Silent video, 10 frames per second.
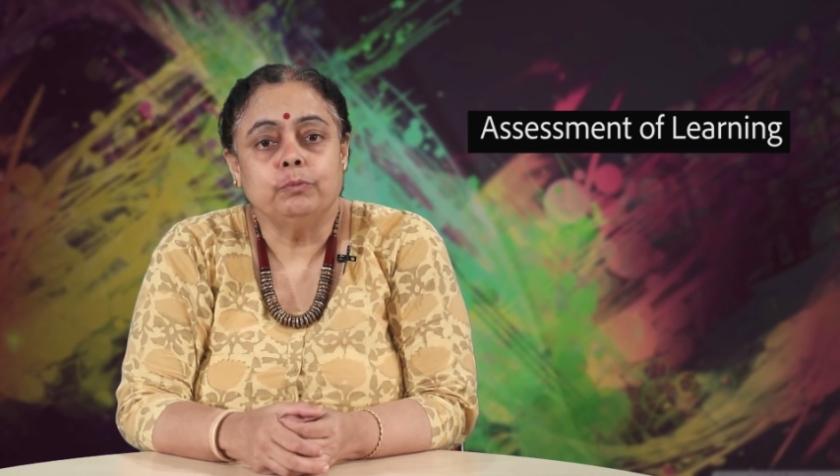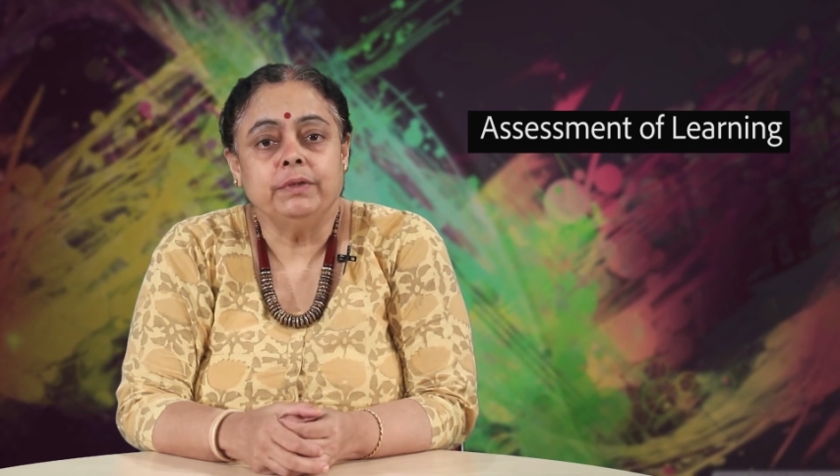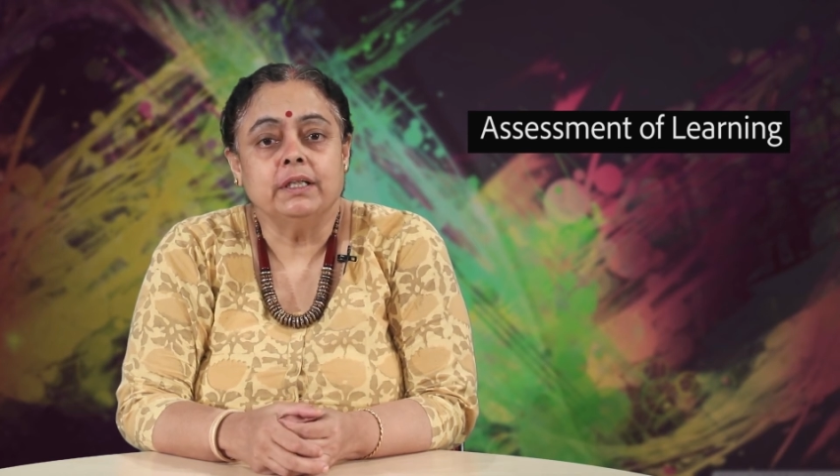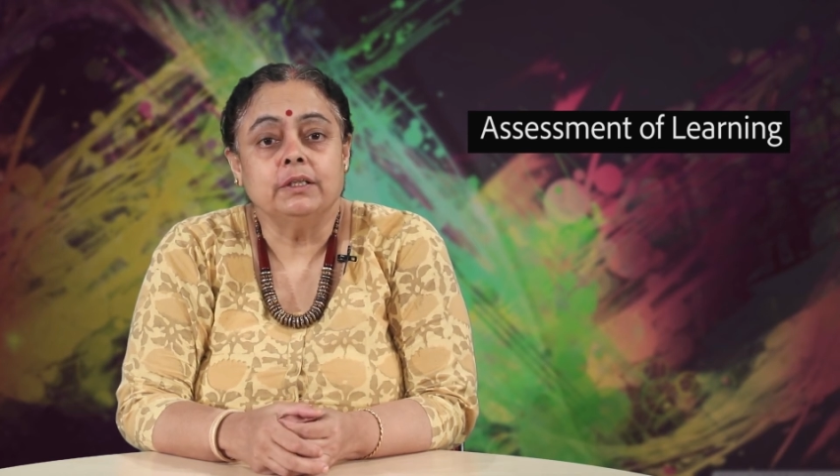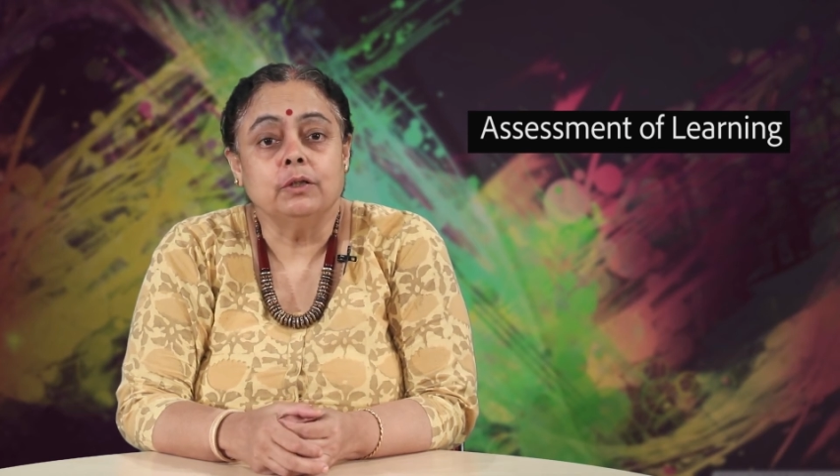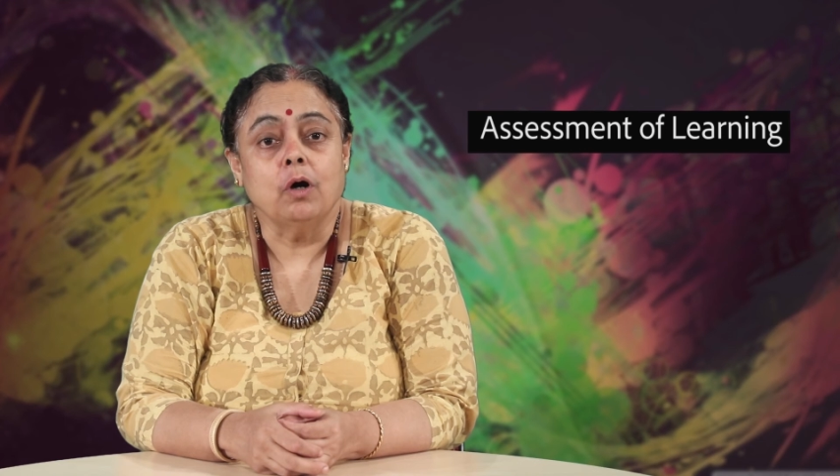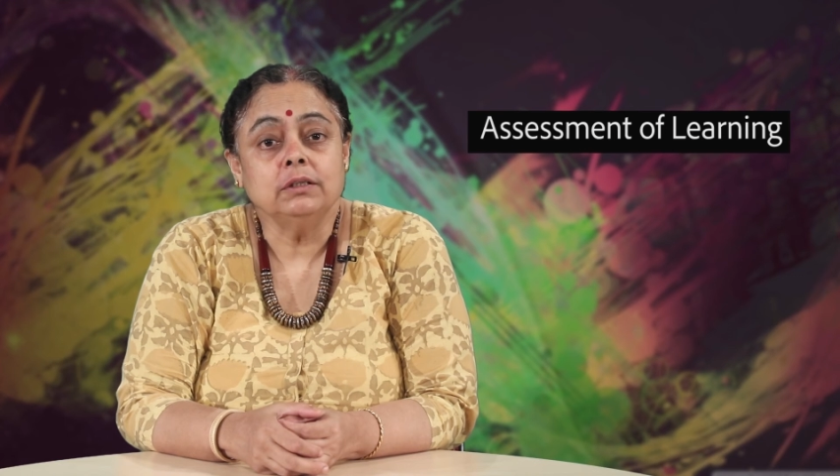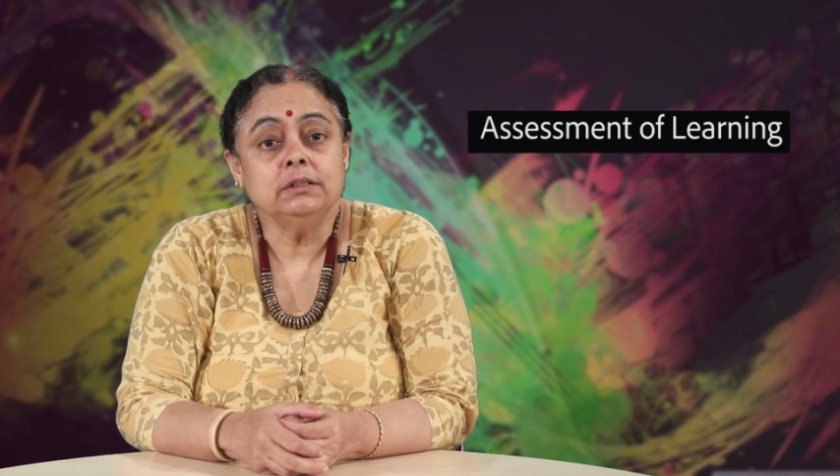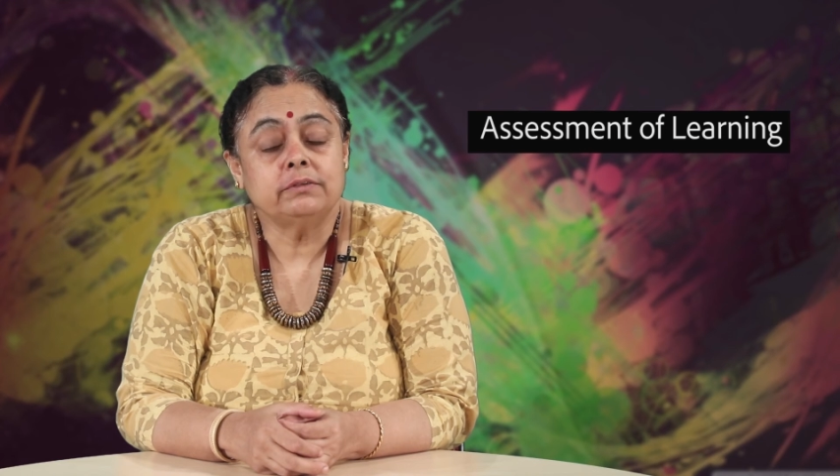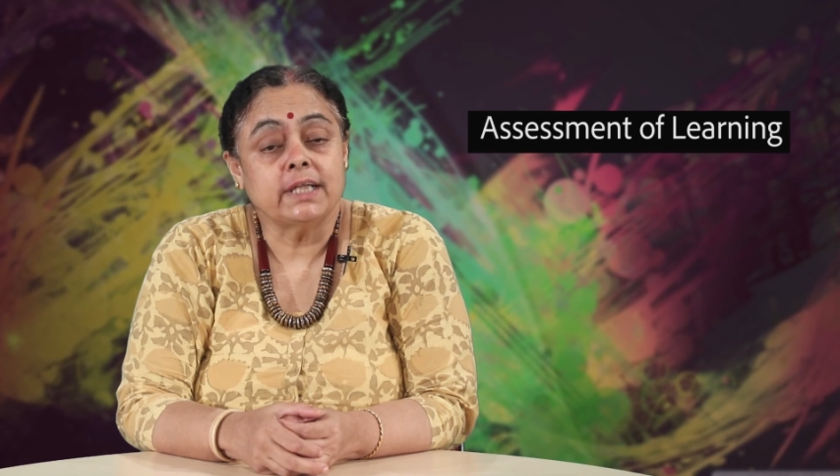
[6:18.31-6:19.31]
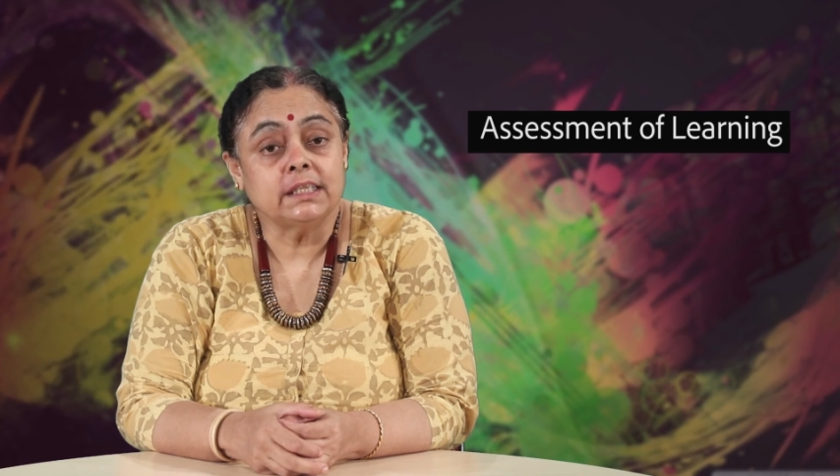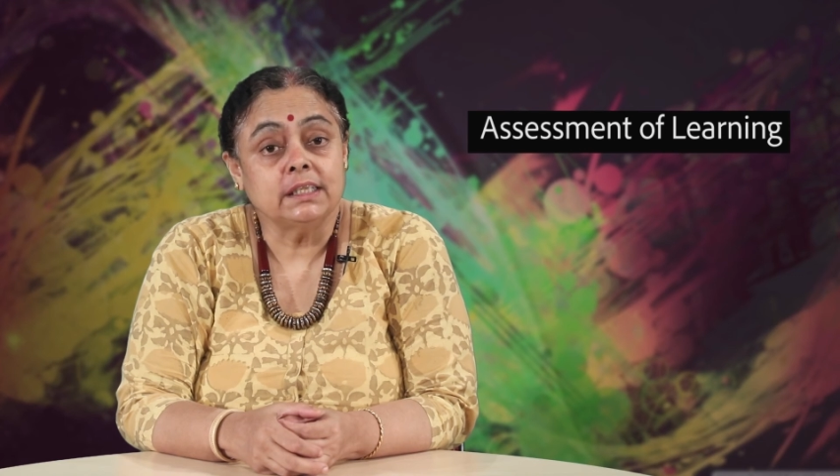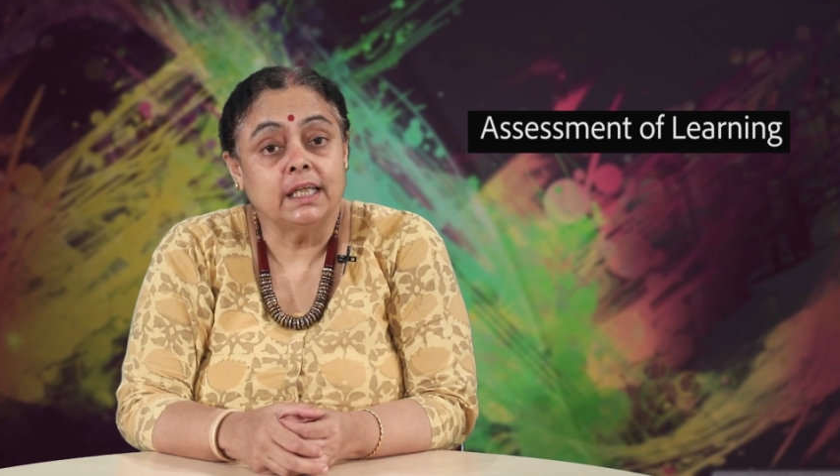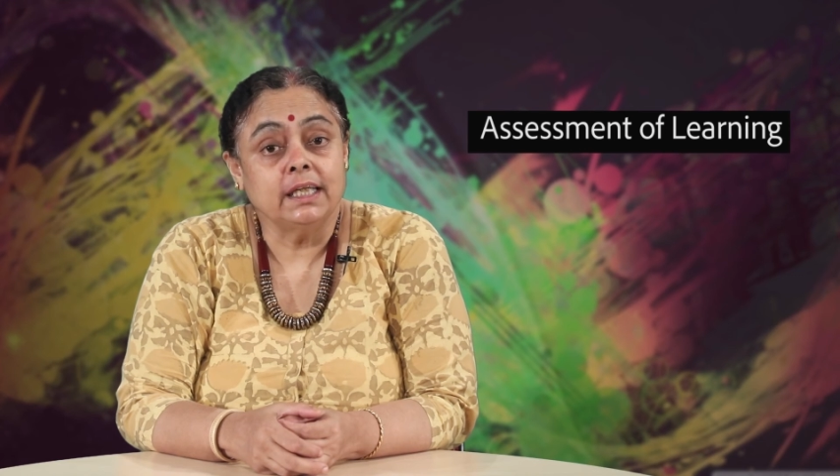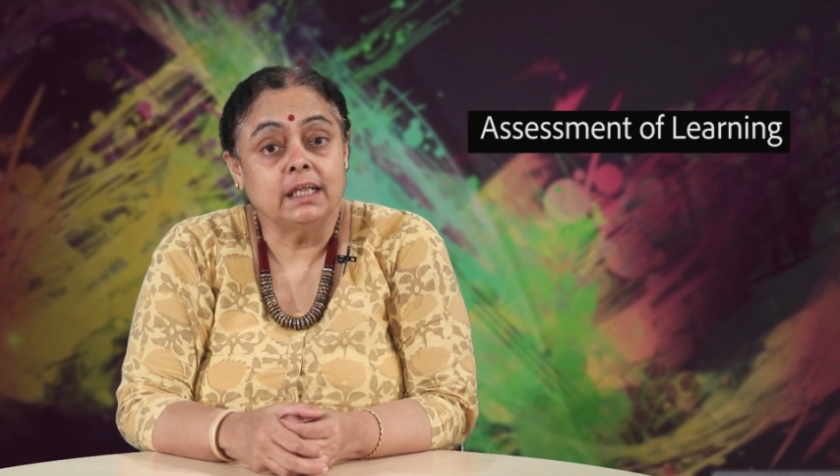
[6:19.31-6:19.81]
to be a
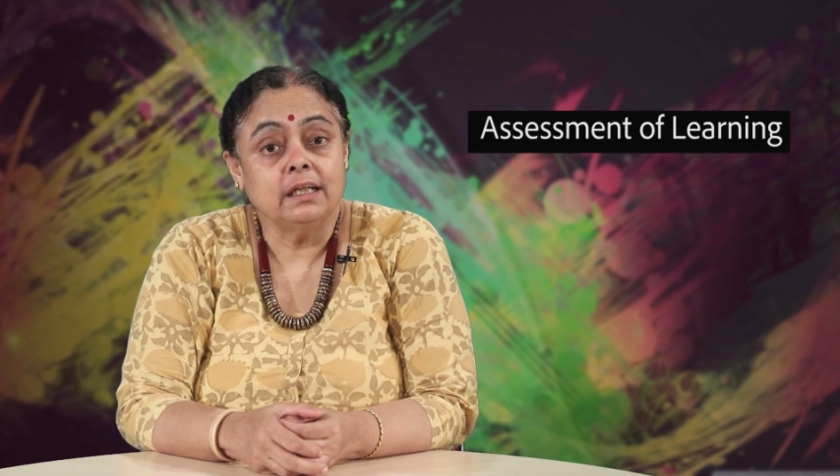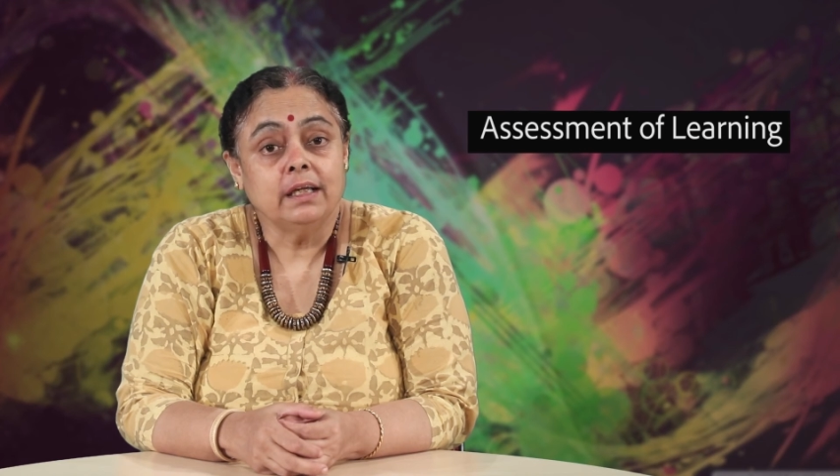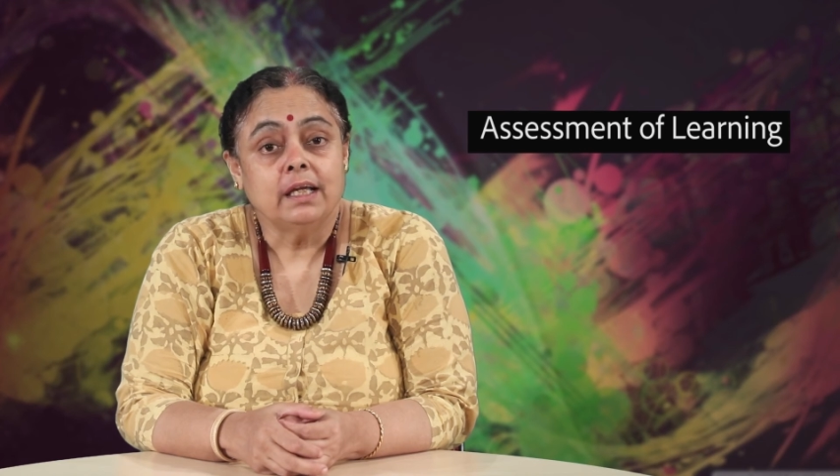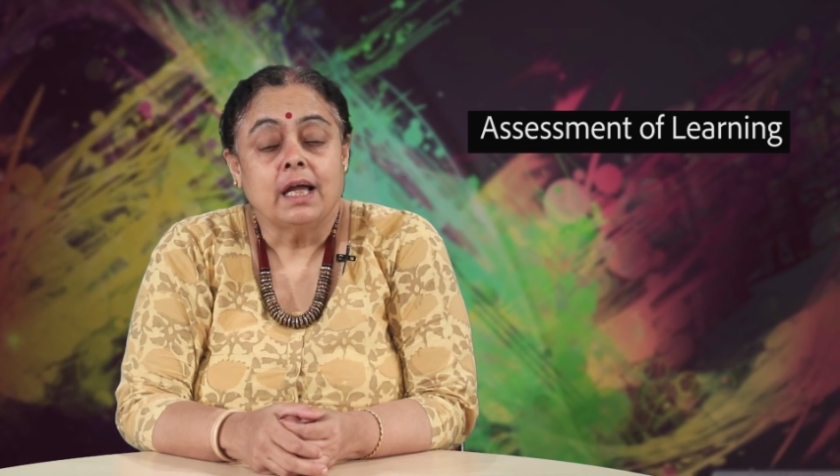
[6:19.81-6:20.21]
non-threatening